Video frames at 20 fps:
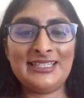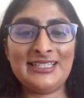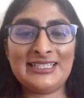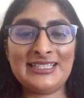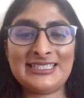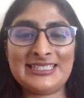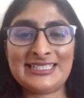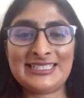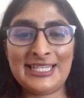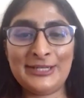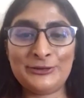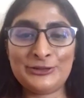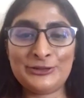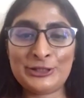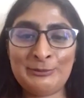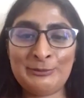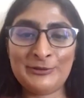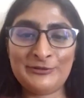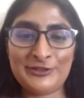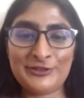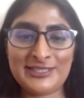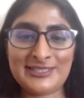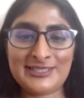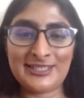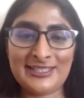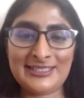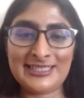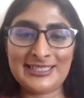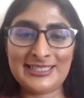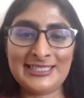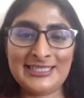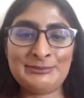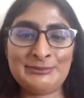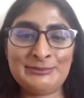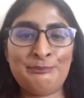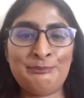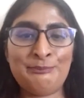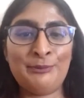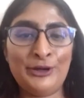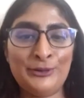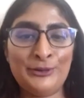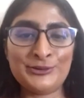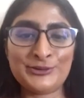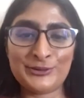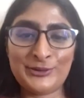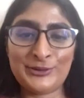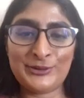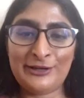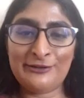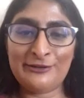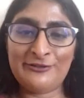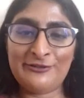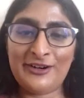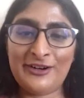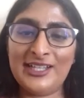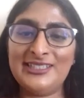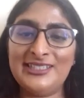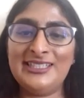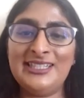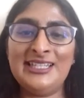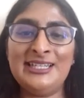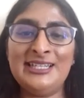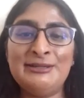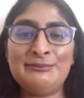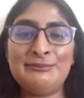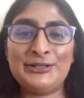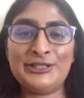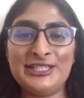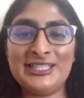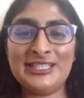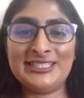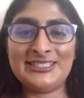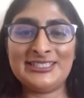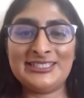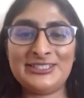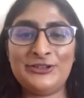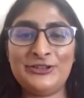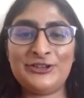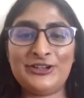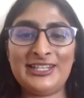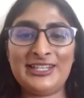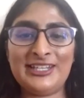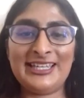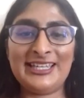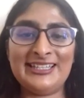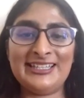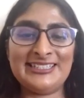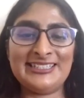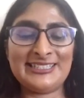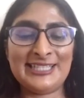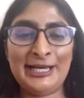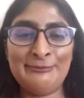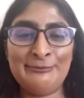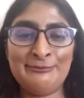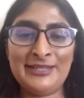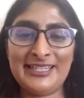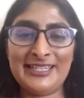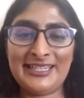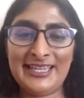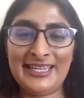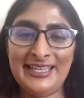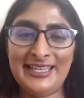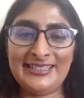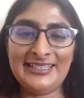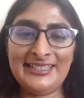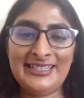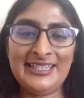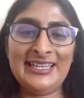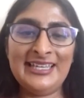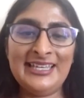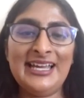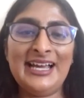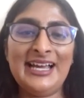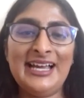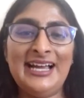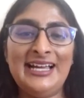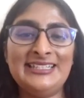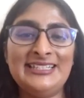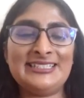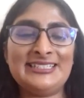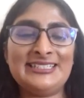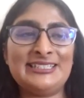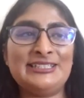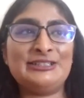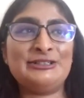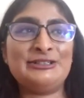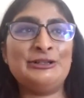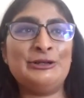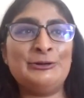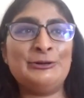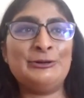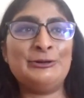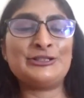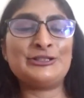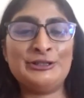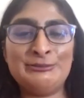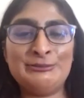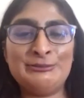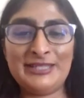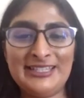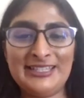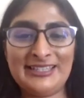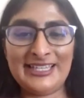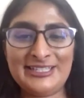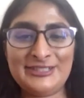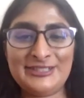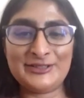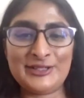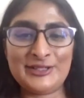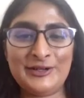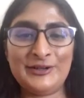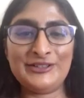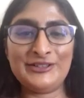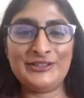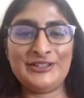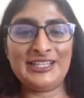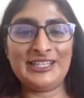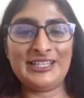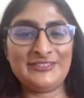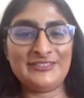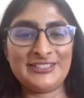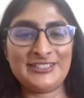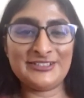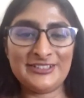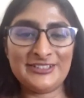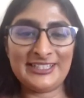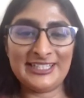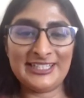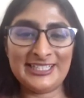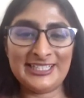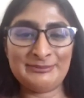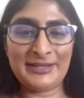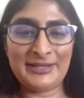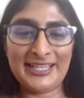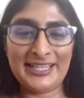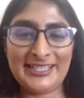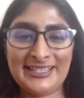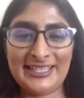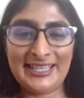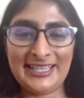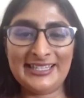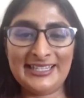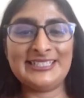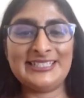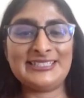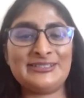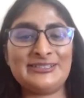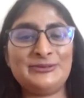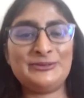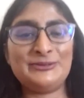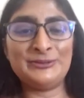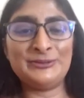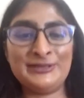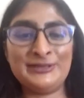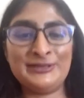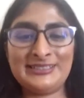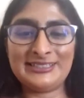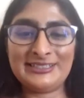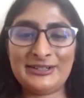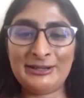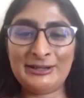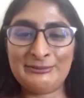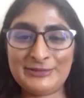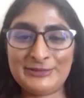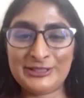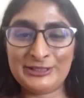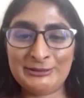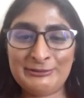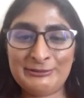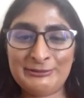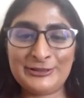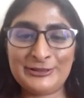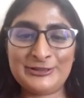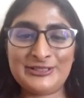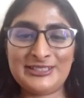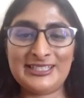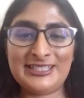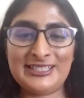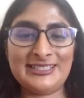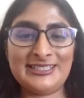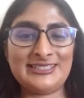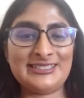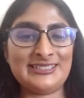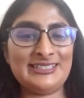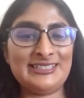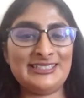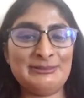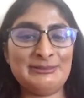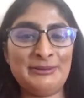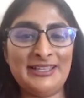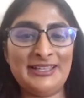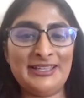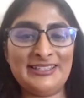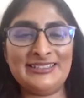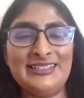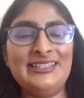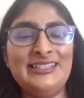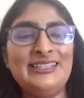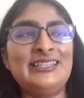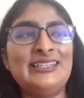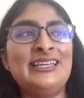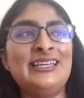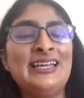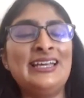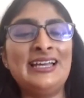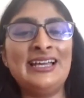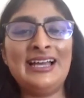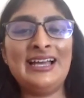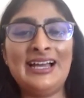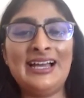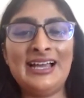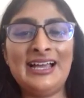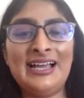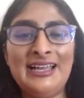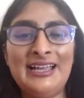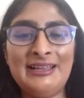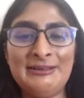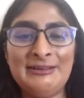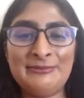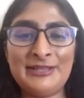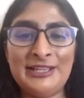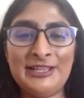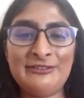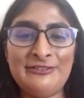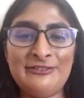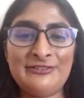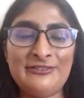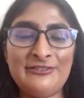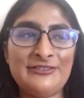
stay on top of your studies, but also have fun, because you're not going to get this time again. And no one's going to be there to tell you have to do this by then. It's all up to you because it's independent. If